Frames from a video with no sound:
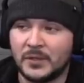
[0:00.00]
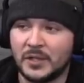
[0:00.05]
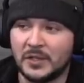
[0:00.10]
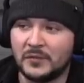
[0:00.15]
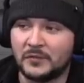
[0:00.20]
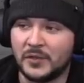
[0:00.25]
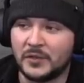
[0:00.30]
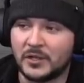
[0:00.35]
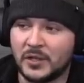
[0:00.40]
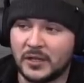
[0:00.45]

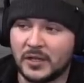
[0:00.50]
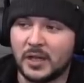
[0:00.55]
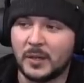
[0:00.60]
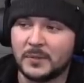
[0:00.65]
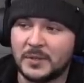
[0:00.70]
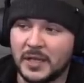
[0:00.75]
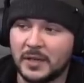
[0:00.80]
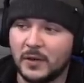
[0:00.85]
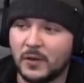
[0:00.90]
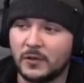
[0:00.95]
Jellyfish are going to
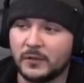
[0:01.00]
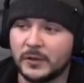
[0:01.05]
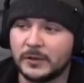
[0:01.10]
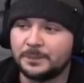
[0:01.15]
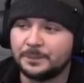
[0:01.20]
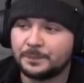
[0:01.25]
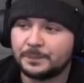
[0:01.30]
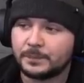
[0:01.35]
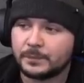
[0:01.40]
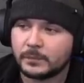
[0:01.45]
come take
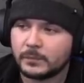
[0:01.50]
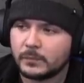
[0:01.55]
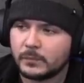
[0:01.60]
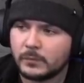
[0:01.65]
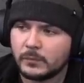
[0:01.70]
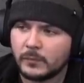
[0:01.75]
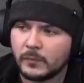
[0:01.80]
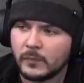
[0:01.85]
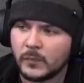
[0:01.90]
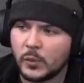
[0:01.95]
over.
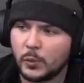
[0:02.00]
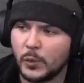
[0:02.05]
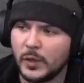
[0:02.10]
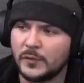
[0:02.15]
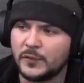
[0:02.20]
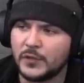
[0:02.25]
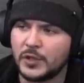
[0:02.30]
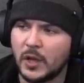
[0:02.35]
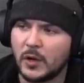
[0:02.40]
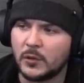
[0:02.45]
Mm-hmm.
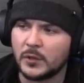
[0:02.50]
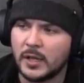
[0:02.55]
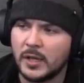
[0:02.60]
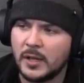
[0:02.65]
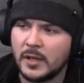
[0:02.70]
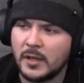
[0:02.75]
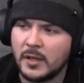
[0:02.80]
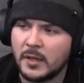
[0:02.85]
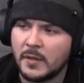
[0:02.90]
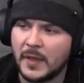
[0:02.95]
We've shown
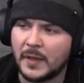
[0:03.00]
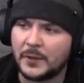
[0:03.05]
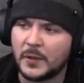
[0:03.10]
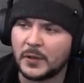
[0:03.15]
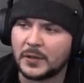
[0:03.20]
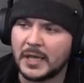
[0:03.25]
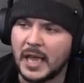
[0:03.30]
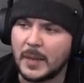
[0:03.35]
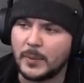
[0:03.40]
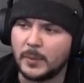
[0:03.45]
that
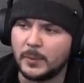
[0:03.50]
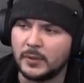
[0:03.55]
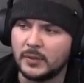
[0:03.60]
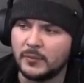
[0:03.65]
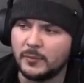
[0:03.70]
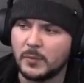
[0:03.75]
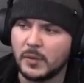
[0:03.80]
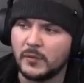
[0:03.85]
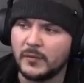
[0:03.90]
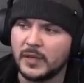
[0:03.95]
they're capable
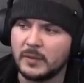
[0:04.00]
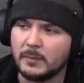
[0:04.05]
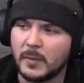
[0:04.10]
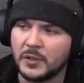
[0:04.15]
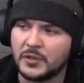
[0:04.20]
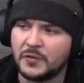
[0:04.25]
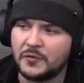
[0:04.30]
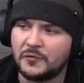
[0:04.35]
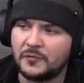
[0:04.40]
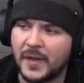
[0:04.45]
of moving
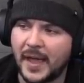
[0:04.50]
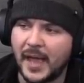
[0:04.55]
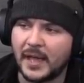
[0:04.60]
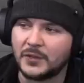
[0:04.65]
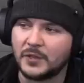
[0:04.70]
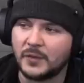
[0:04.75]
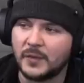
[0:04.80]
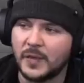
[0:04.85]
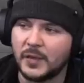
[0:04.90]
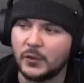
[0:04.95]
much
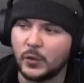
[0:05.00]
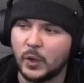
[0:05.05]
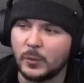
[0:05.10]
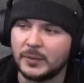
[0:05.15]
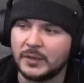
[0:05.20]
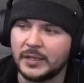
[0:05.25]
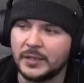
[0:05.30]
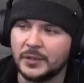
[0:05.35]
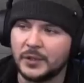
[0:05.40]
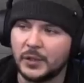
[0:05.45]
faster than they
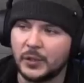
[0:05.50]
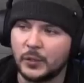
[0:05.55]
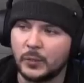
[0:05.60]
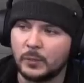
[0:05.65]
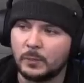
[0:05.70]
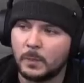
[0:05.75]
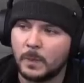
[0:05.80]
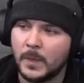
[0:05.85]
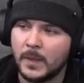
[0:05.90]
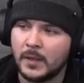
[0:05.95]
normally
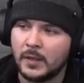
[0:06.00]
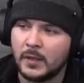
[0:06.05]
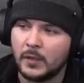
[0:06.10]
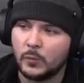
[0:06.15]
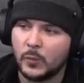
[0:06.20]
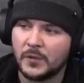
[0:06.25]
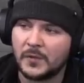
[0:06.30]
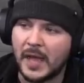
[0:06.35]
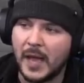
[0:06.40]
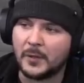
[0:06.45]
do
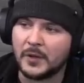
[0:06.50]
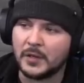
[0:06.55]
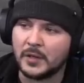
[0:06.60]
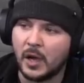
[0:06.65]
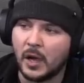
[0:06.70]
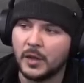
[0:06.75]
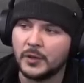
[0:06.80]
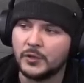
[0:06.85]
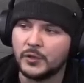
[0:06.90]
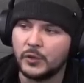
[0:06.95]
without an
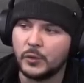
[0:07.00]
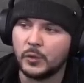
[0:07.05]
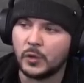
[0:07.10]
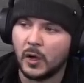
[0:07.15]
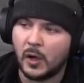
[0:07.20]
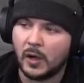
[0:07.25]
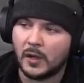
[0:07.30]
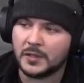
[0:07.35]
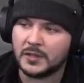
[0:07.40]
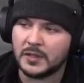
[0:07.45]
undue
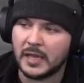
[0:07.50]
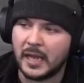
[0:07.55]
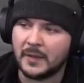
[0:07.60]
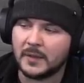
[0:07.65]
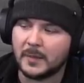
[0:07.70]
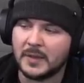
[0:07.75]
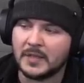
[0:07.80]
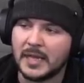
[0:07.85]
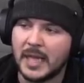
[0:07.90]
cost on their